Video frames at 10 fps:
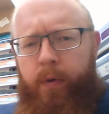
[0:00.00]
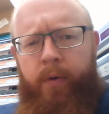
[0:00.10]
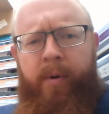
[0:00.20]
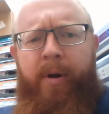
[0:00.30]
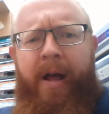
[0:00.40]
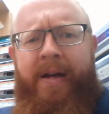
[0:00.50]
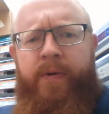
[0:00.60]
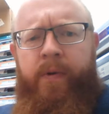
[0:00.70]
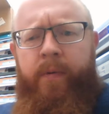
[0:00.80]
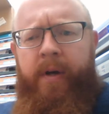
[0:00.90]
You remember
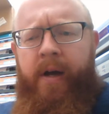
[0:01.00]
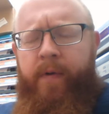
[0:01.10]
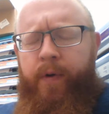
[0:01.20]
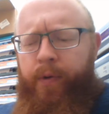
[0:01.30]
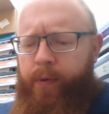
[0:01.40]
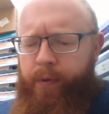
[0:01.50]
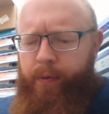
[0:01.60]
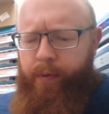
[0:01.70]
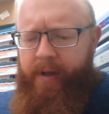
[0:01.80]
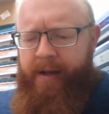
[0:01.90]
last week we covered
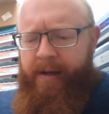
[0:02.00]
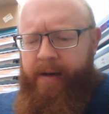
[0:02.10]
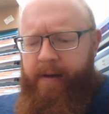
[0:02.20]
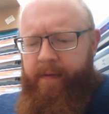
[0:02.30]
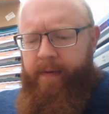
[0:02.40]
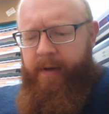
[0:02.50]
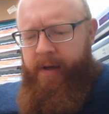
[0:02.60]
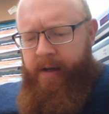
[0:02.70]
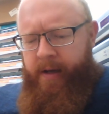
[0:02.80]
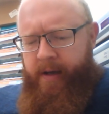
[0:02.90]
through the end of
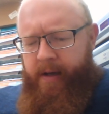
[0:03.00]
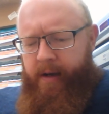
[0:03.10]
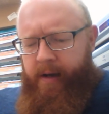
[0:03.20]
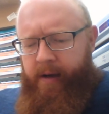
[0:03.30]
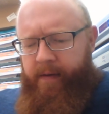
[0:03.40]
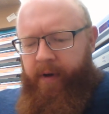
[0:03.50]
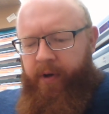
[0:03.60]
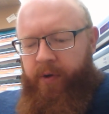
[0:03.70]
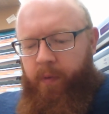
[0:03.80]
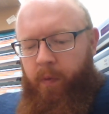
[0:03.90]

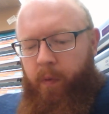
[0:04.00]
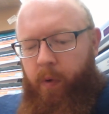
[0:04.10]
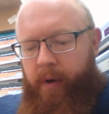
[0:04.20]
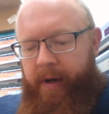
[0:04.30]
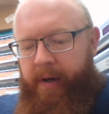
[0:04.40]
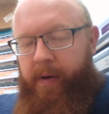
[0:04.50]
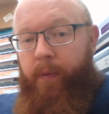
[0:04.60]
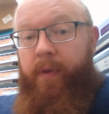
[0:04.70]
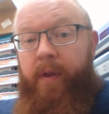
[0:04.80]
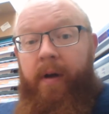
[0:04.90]
verse 1
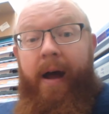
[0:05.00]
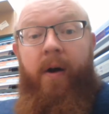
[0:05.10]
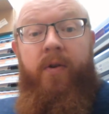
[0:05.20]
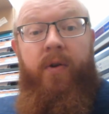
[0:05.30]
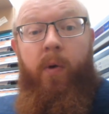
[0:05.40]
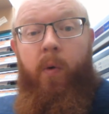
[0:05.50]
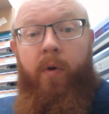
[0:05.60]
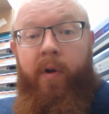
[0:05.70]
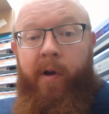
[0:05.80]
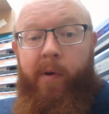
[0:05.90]
with the
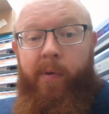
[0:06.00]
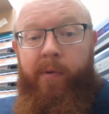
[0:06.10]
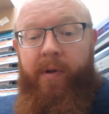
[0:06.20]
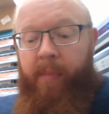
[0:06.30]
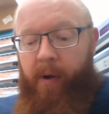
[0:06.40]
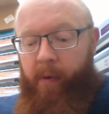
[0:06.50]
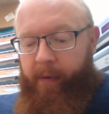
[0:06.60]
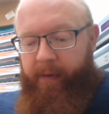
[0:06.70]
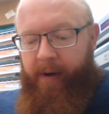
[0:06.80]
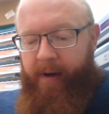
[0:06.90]
household code that Paul
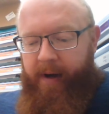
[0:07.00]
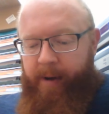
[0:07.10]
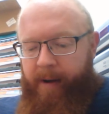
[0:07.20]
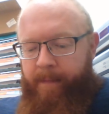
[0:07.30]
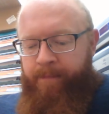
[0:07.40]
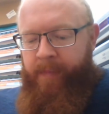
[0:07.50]
was talking about.